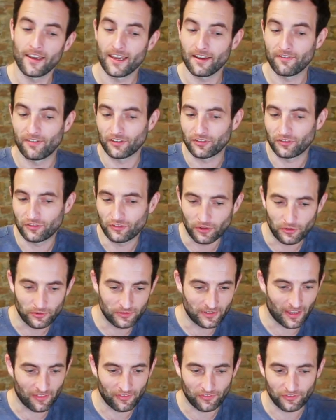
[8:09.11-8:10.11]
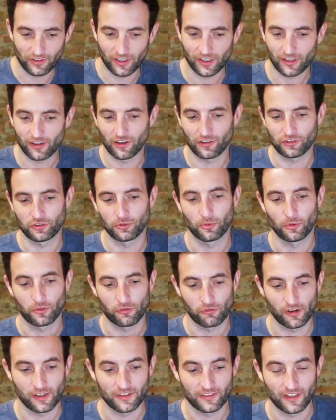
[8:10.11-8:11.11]
If it's 2/10 that it costs you, or
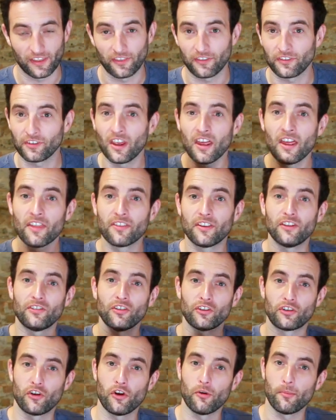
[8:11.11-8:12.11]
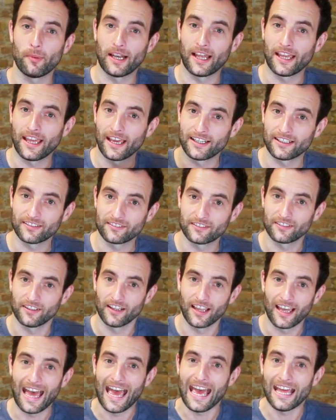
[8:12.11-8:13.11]
3/10, these accumulate and it
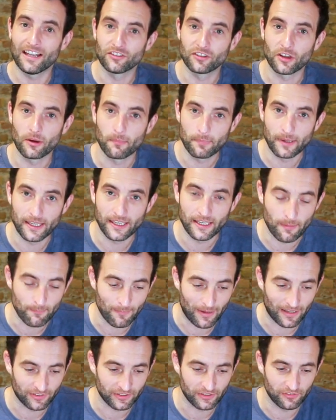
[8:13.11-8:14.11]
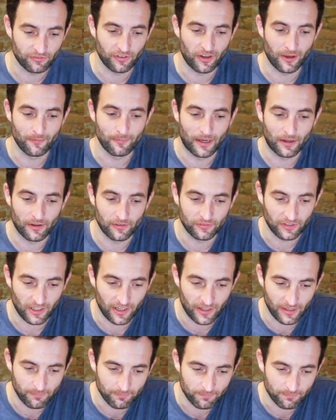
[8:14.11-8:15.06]
ends up being a massive amount of time.